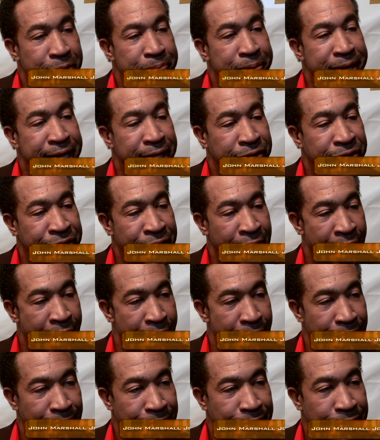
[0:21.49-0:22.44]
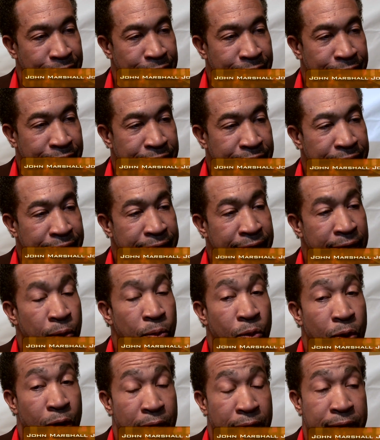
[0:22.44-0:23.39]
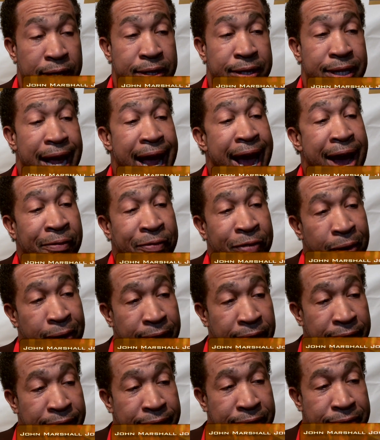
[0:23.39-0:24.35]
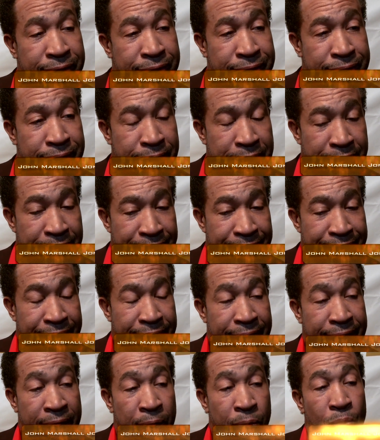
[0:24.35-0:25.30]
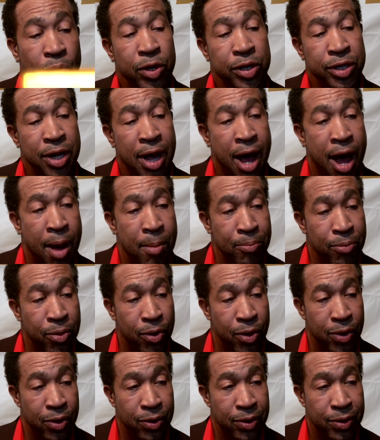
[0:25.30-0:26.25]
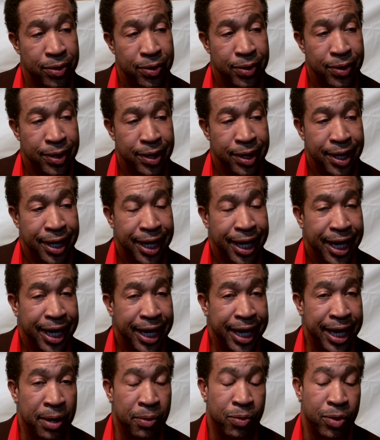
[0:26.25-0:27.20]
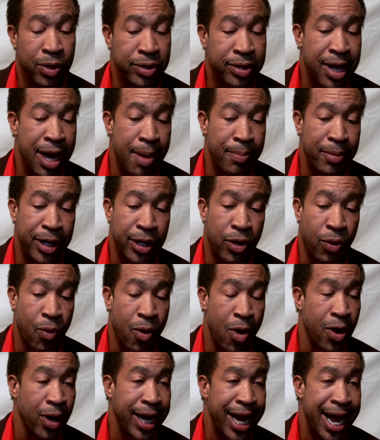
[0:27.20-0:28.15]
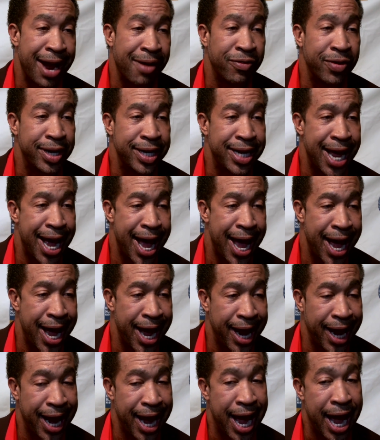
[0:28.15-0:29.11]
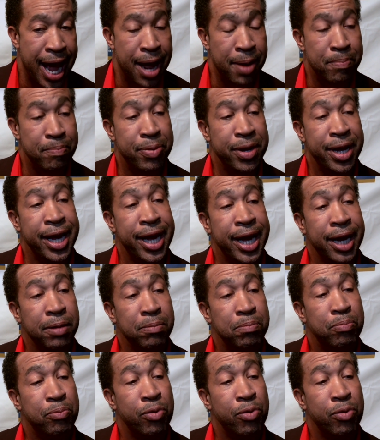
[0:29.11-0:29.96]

to be a star. It was effortless, it was humble, it was coming to work every day and being